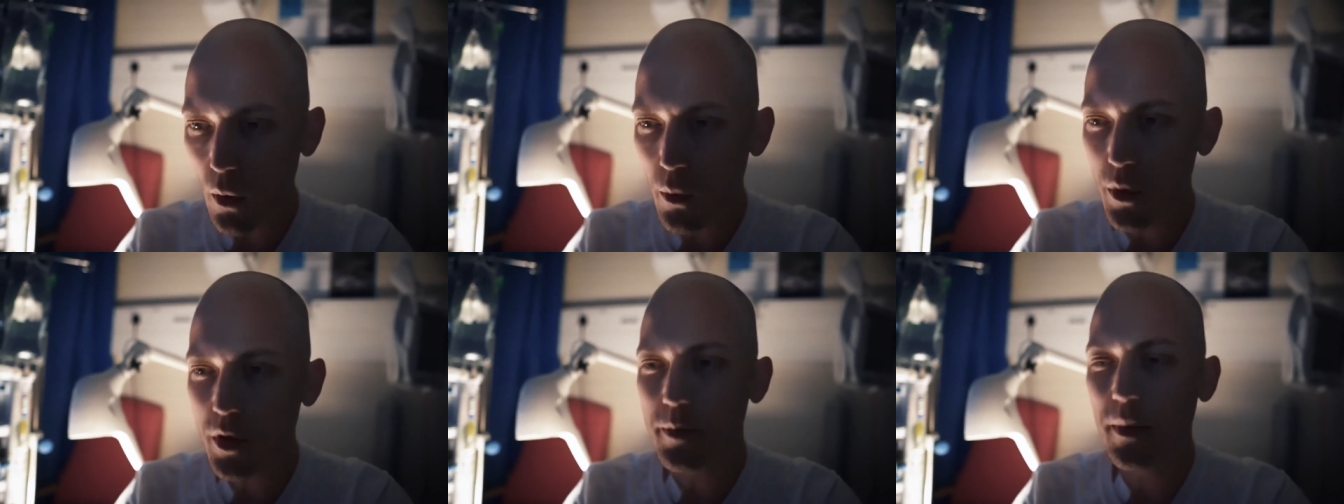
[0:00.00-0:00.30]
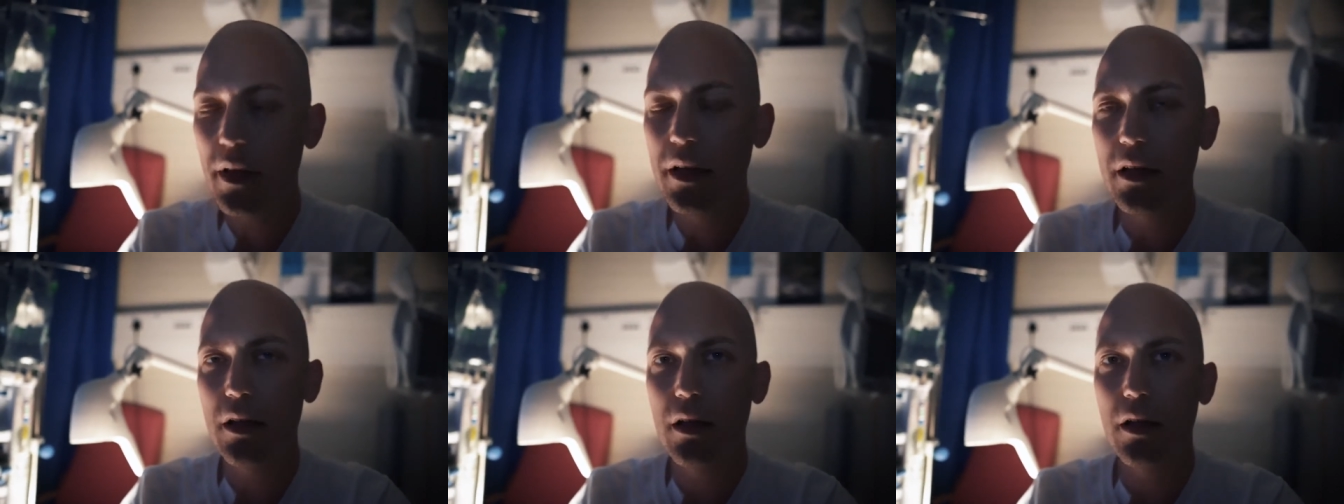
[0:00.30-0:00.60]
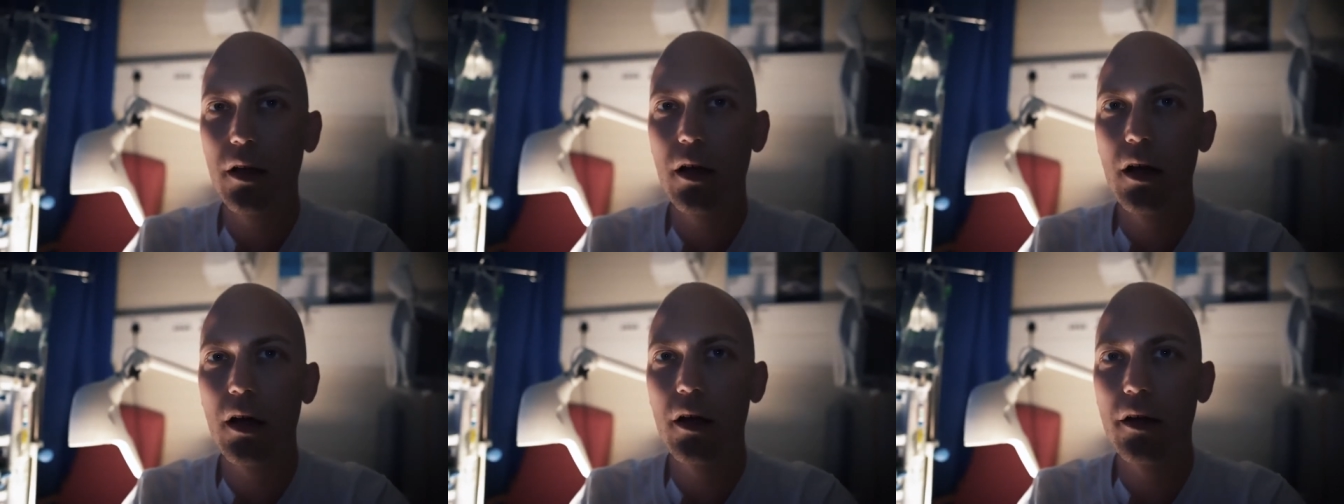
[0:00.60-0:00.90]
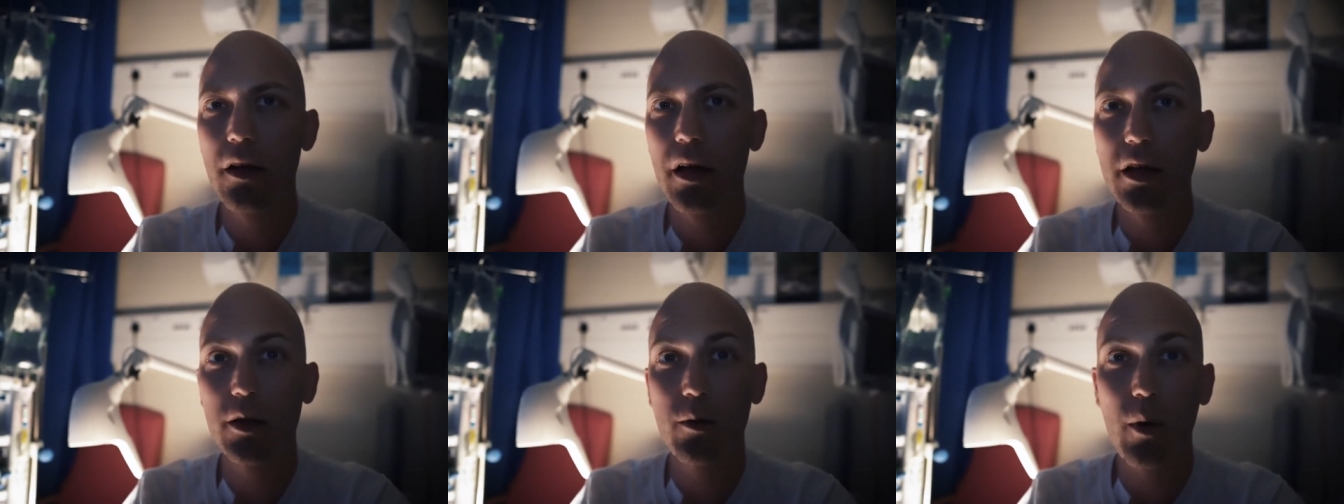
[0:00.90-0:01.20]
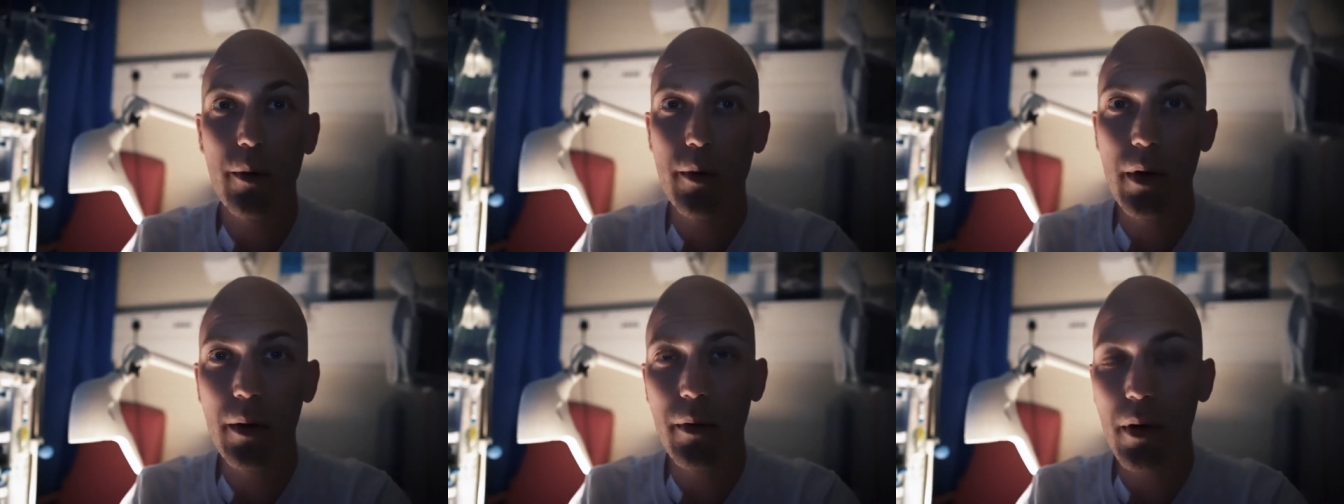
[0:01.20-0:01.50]
which meant that uh, they had to
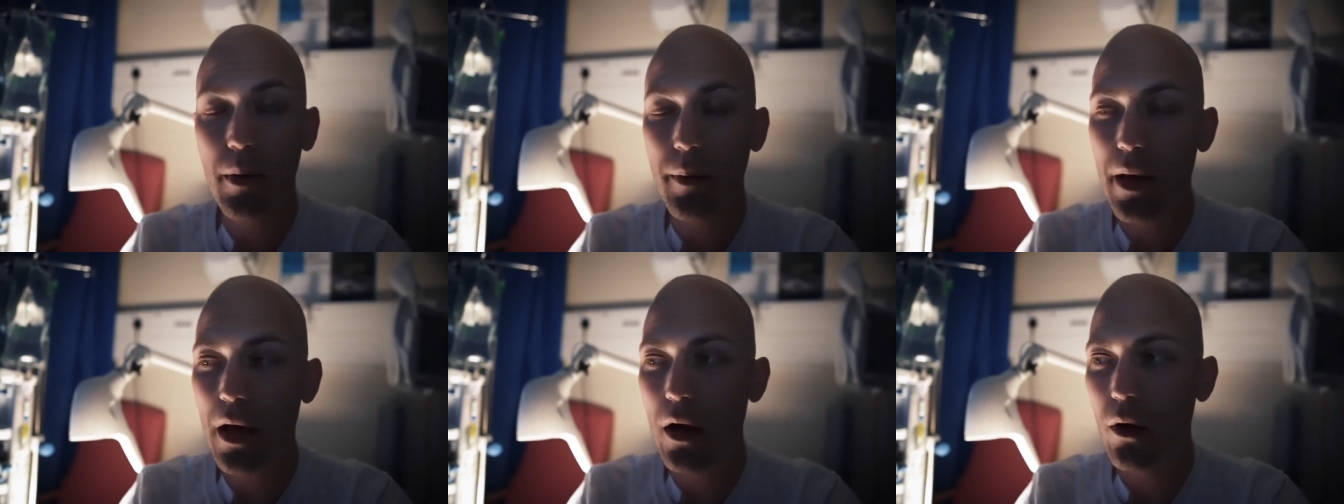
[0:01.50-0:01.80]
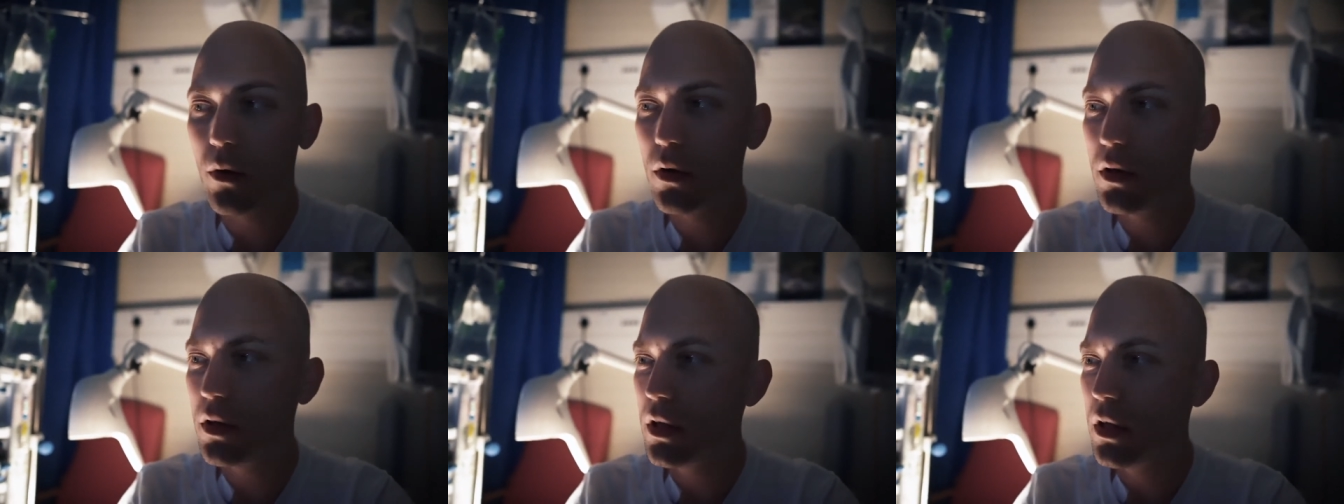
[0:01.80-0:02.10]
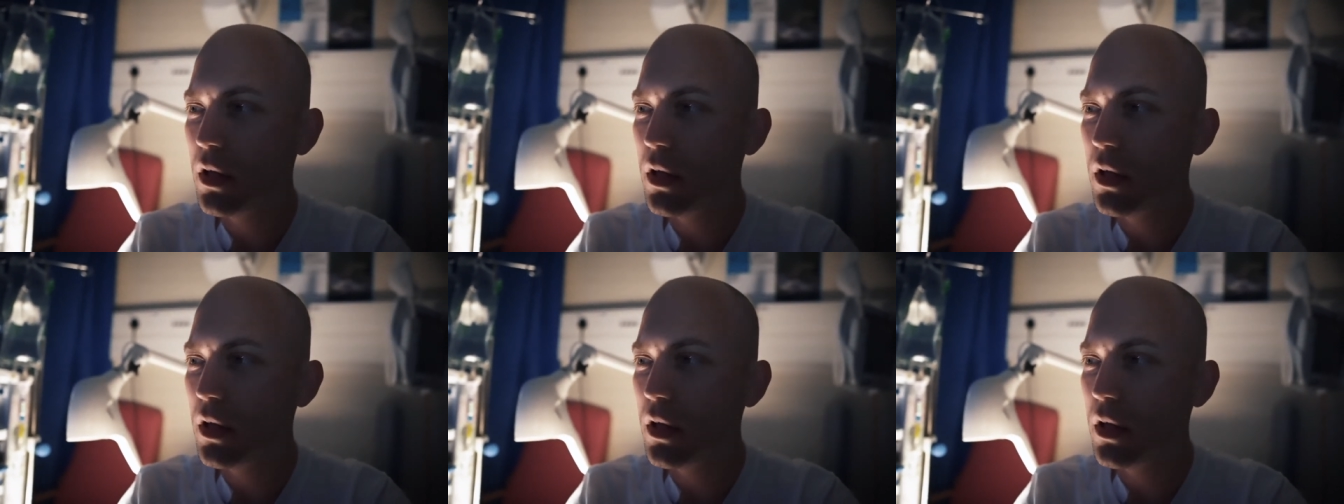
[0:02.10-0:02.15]
wake me up about